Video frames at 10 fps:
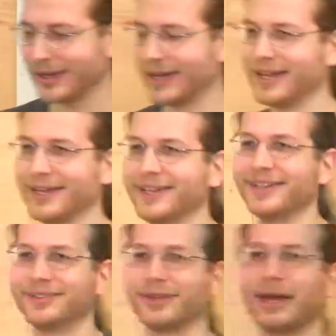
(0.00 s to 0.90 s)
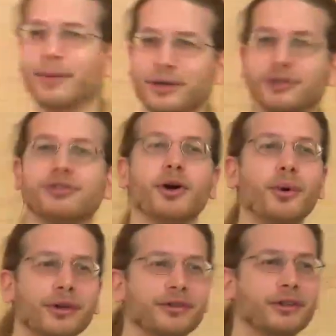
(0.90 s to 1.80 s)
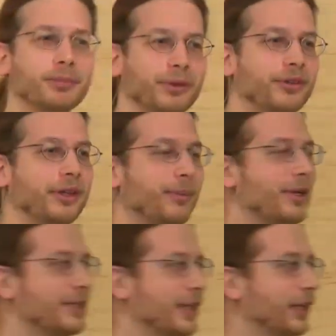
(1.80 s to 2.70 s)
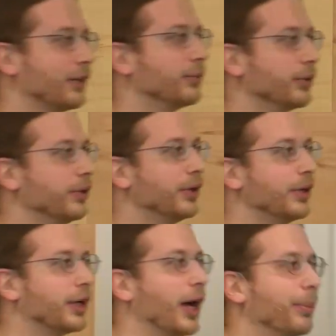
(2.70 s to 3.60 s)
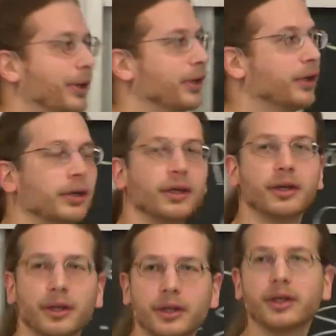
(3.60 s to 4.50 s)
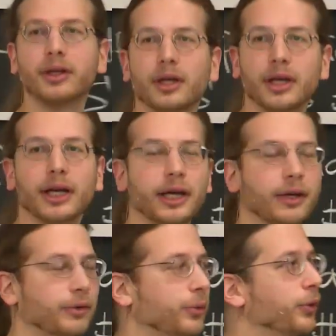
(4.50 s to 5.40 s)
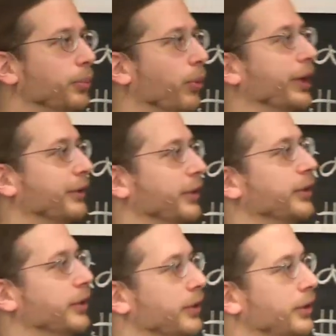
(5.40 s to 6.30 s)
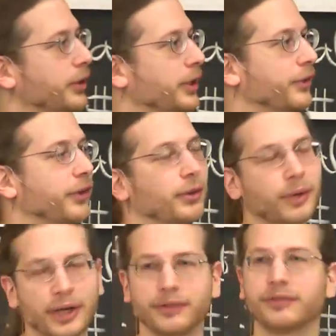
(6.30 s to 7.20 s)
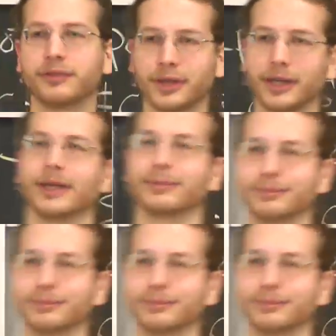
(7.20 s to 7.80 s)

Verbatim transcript: Uh, so that way you're just always explicitly maintaining the root copy uh, or the root pointer, because otherwise uh,